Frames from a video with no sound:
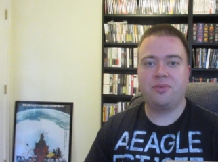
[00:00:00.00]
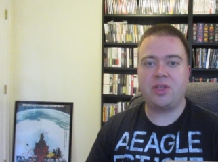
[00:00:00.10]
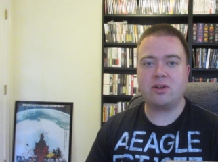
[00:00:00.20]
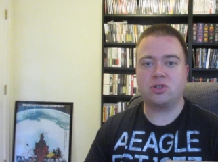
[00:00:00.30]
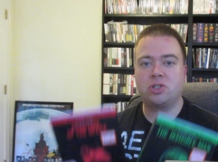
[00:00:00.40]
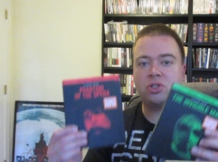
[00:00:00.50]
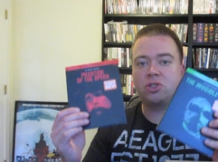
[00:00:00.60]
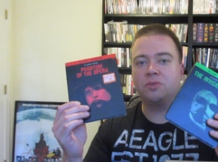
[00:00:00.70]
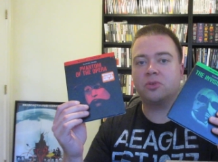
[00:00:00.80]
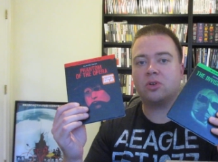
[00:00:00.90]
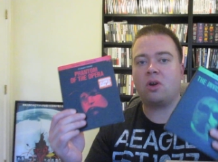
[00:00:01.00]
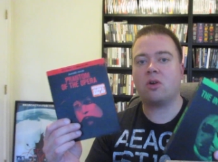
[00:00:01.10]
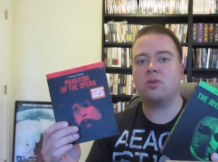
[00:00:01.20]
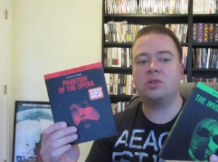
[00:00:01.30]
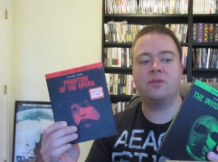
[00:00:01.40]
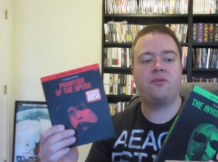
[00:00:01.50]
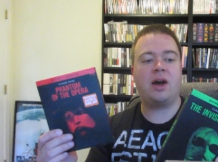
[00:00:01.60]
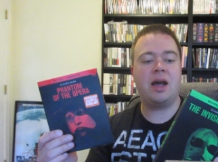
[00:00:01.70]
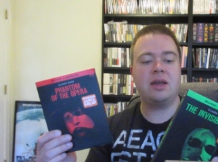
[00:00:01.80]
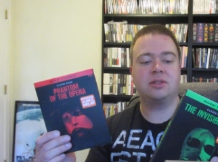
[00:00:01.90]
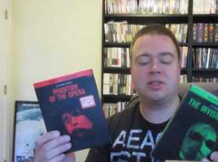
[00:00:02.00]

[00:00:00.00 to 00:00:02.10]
they are super hard to find.